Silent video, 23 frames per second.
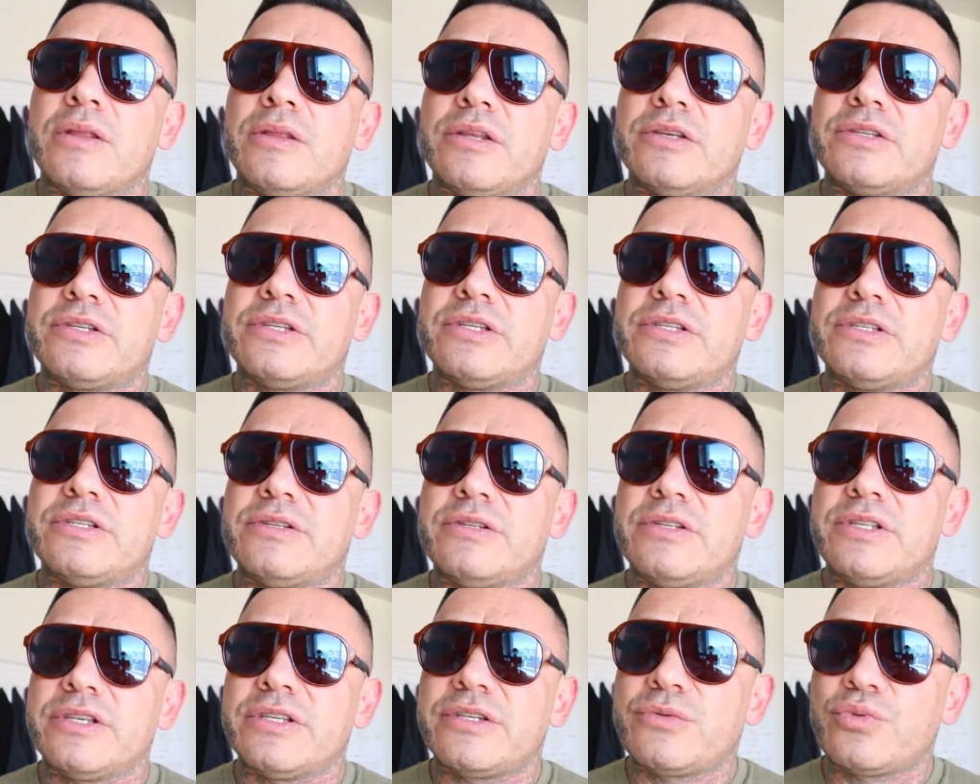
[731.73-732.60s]

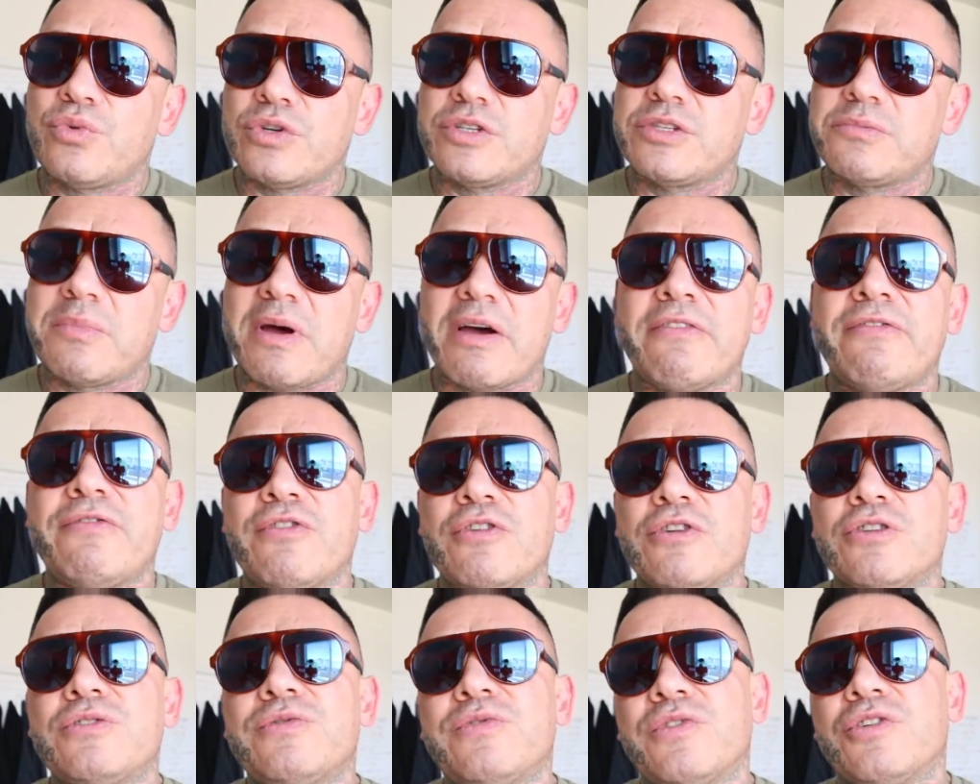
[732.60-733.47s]
This was my
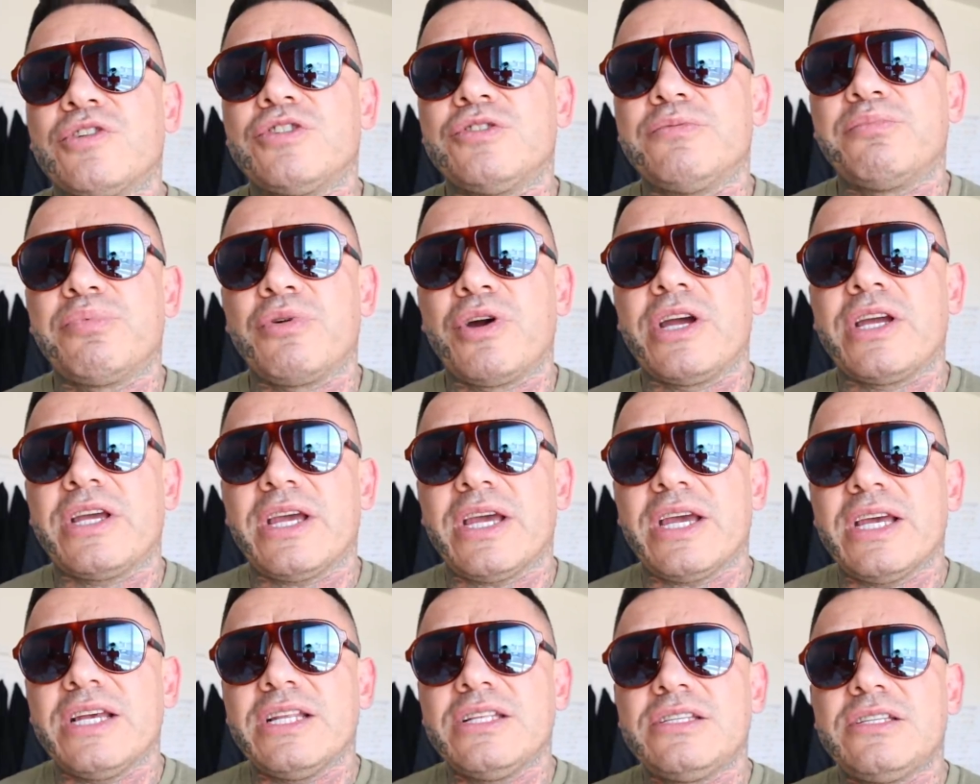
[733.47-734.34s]
first
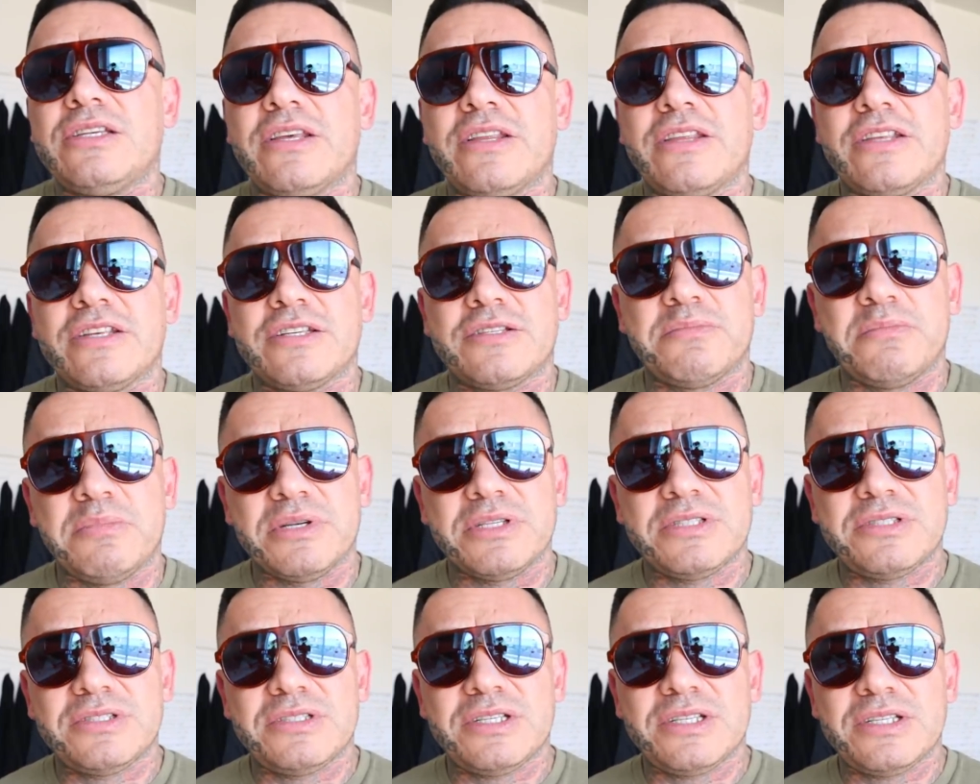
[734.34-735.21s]
break into this
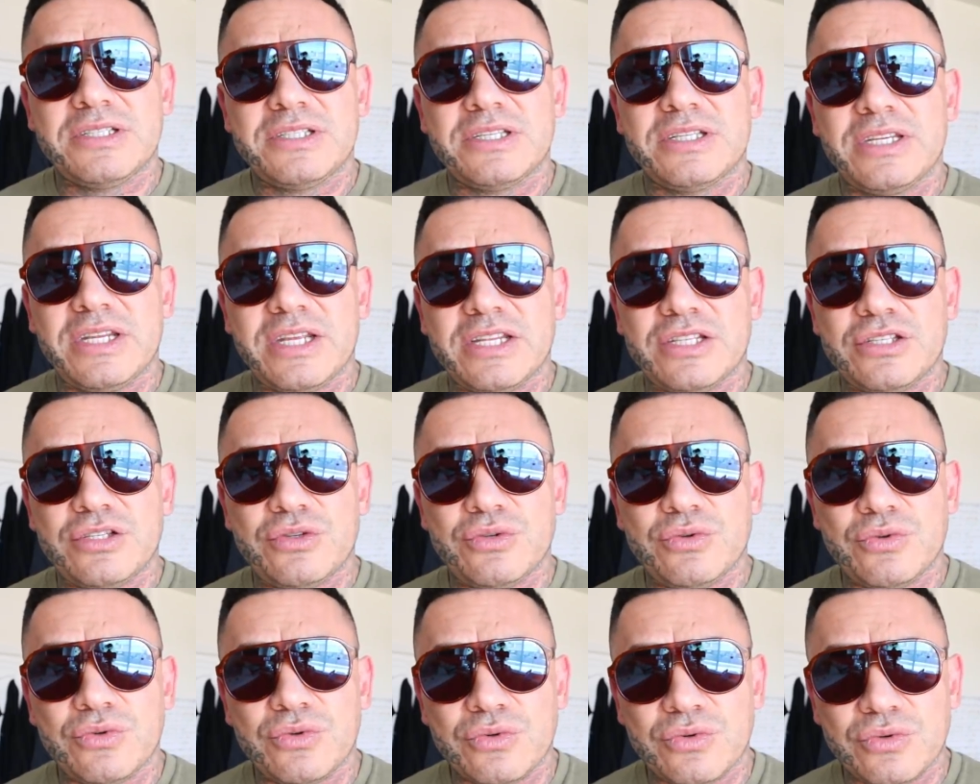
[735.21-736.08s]
business and
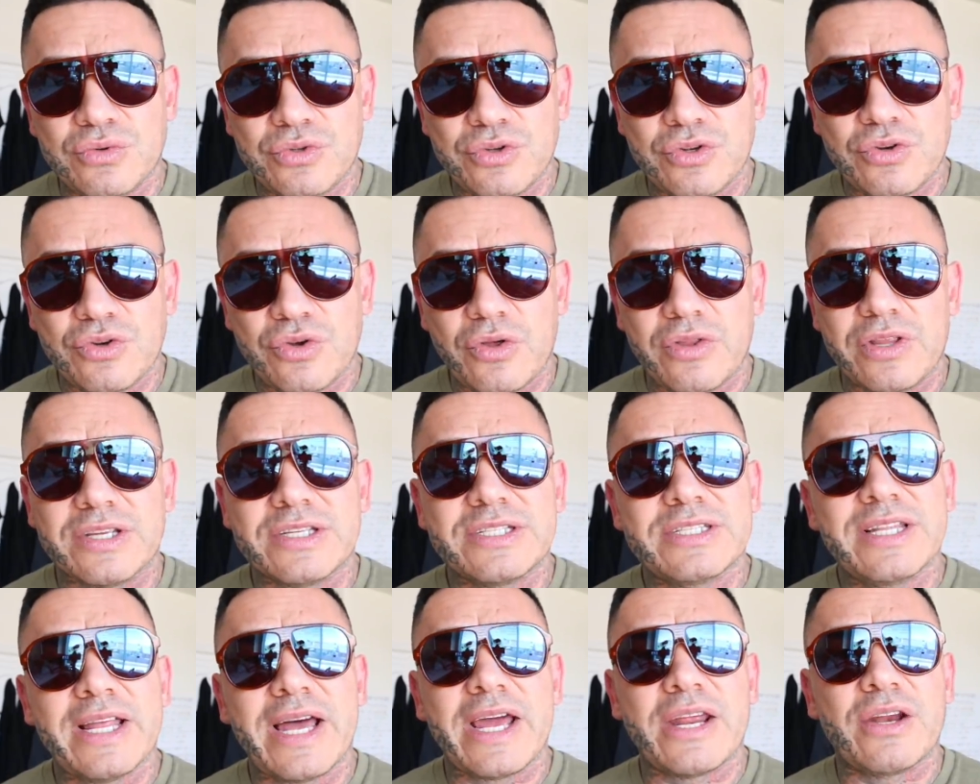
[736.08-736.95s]
into, you know,
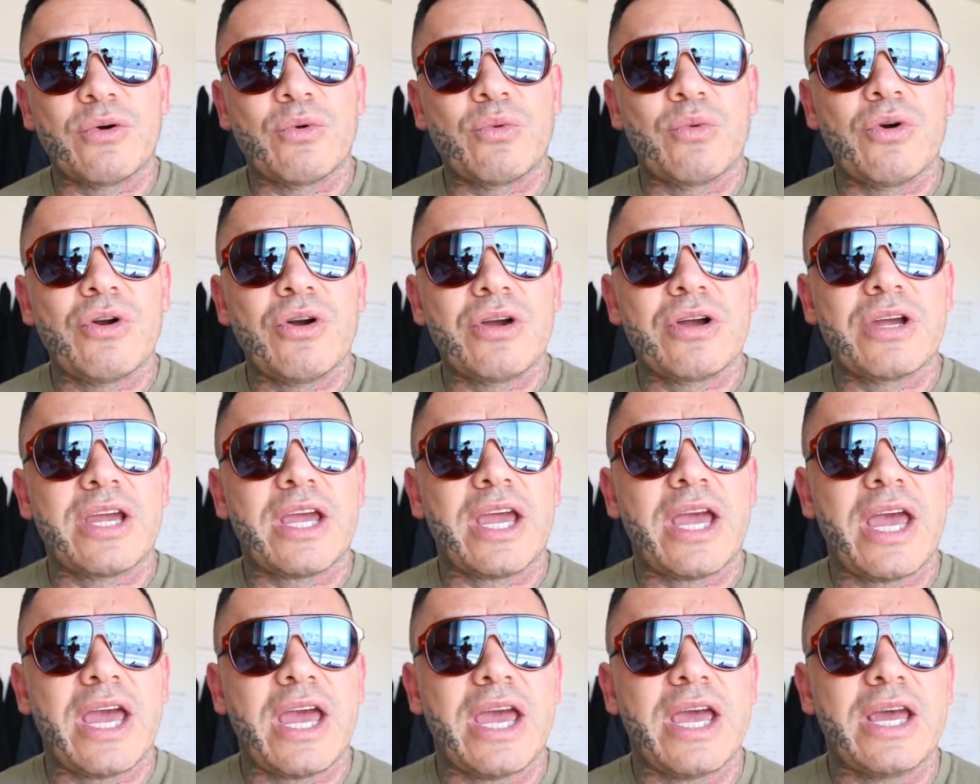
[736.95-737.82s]
this line of
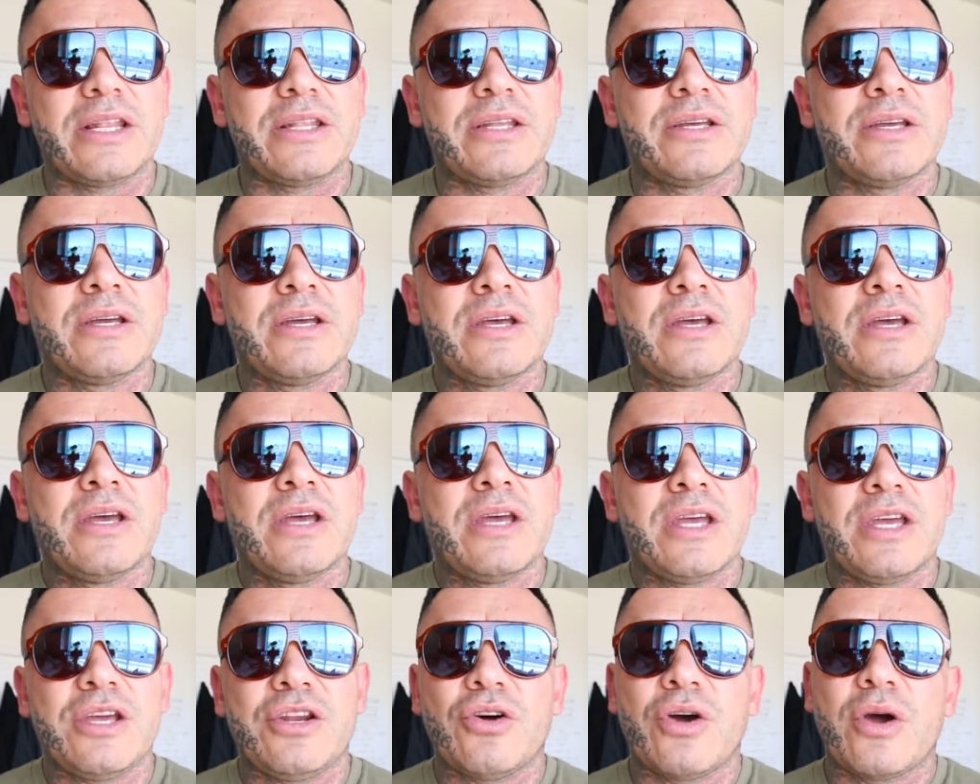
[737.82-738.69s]
work. And
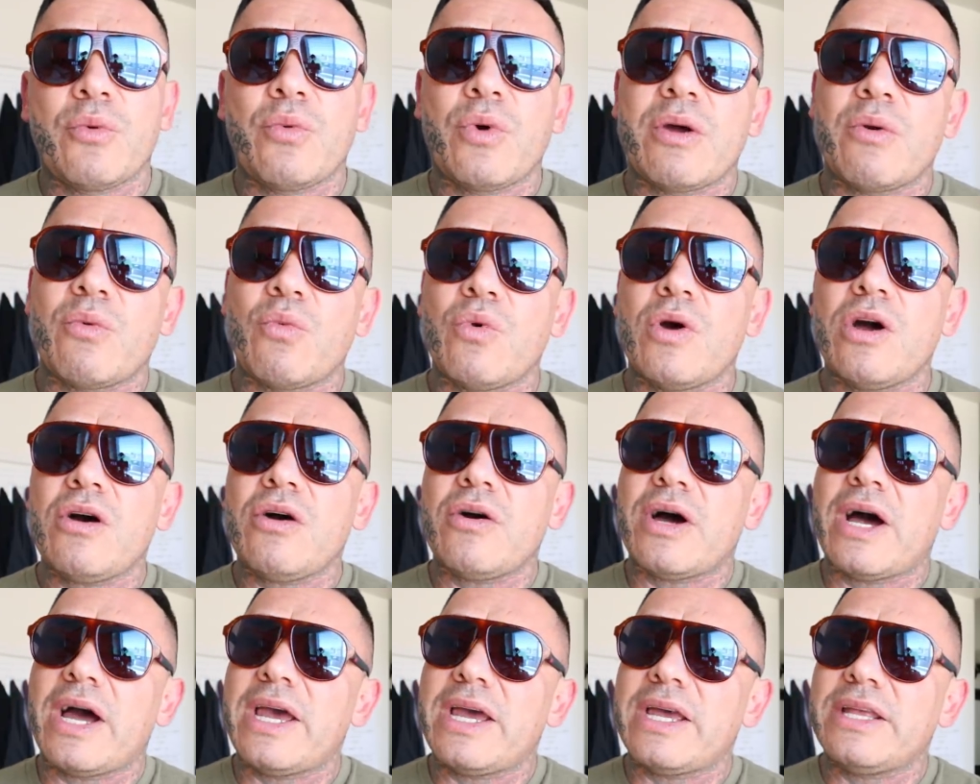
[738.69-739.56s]
you know, it went
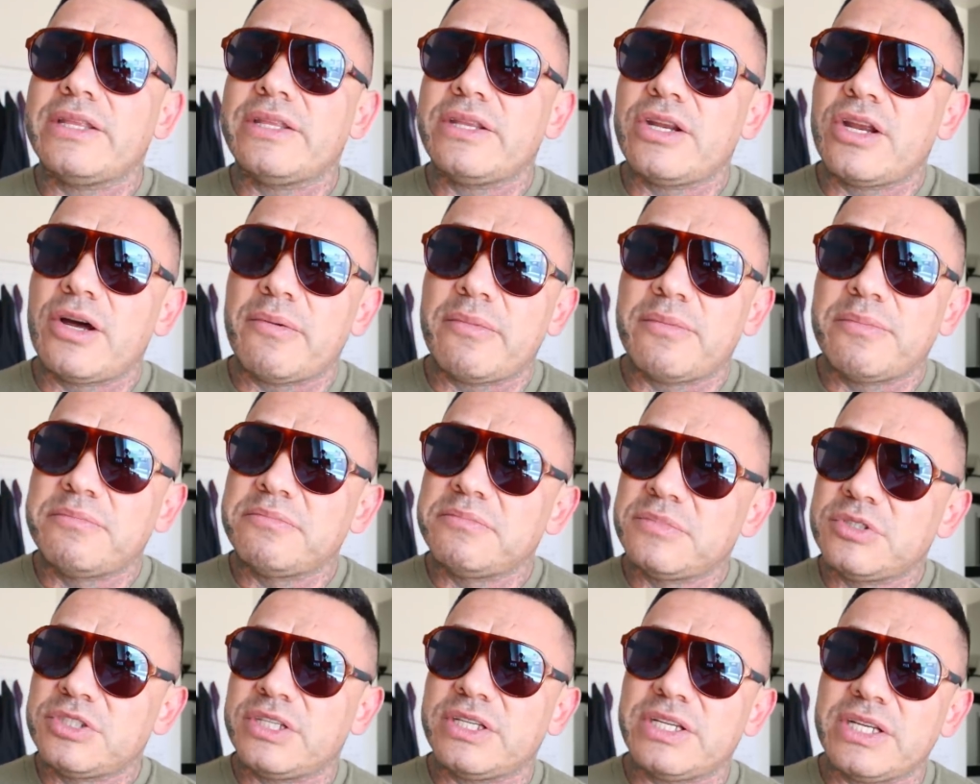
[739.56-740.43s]
well. I ended
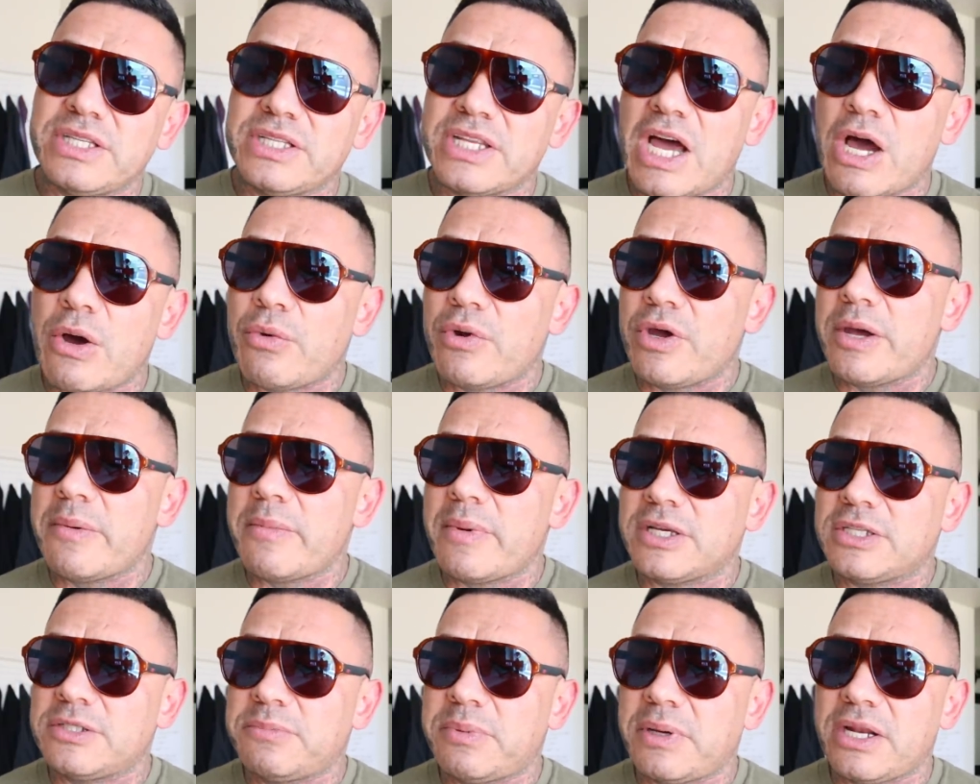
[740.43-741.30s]
up sitting down with him.
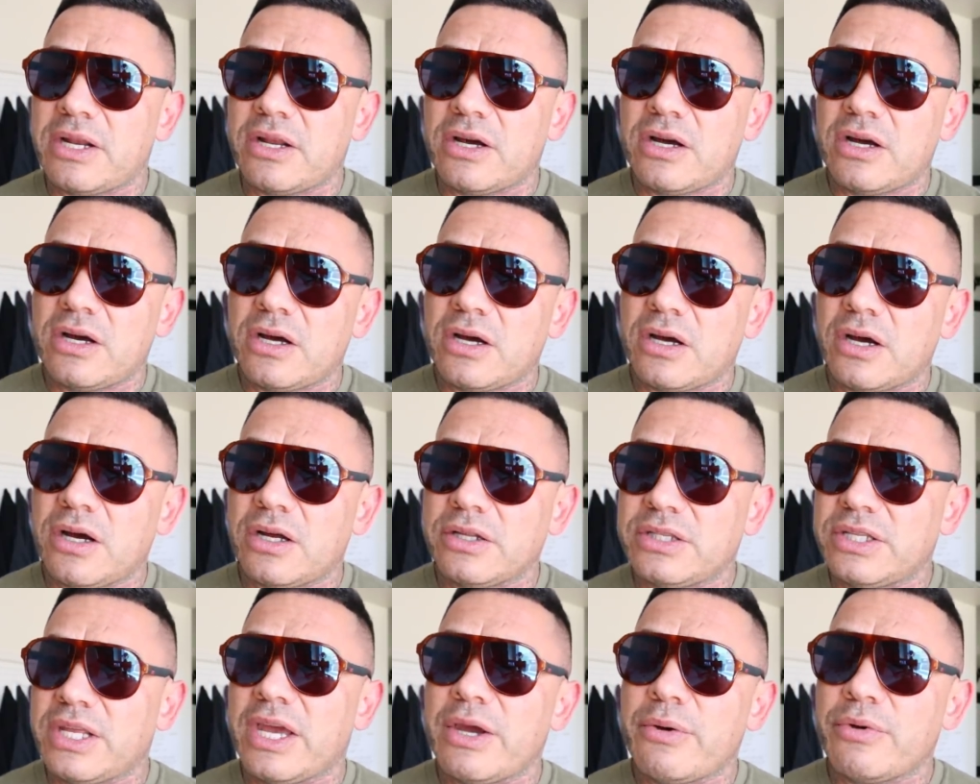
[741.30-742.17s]
I spent
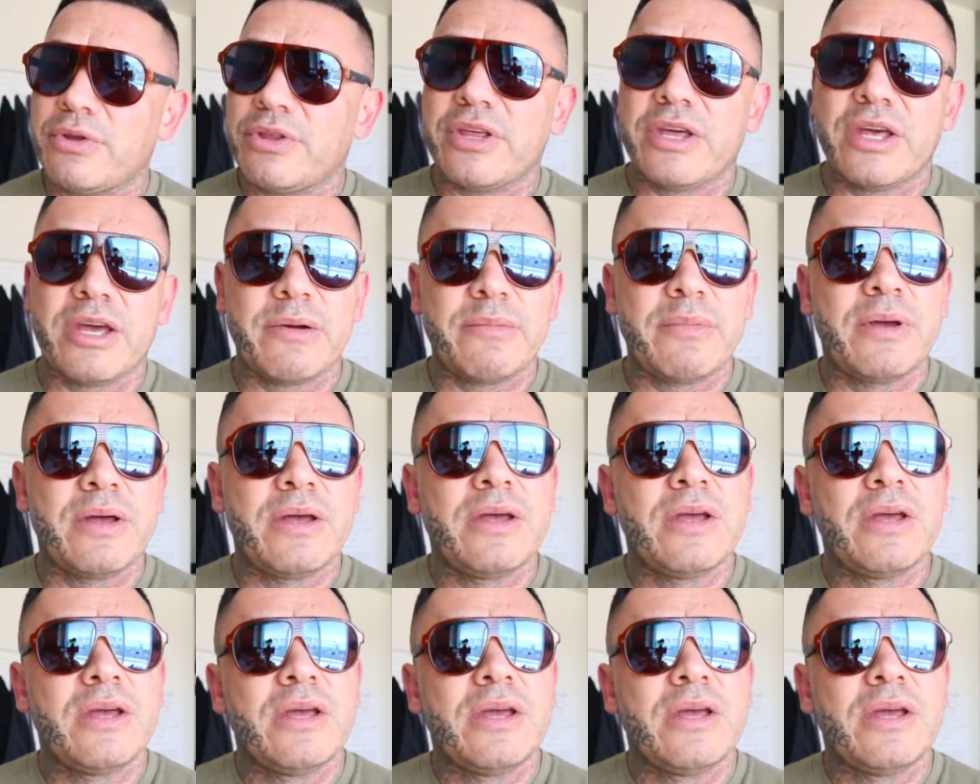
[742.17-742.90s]
a day with him.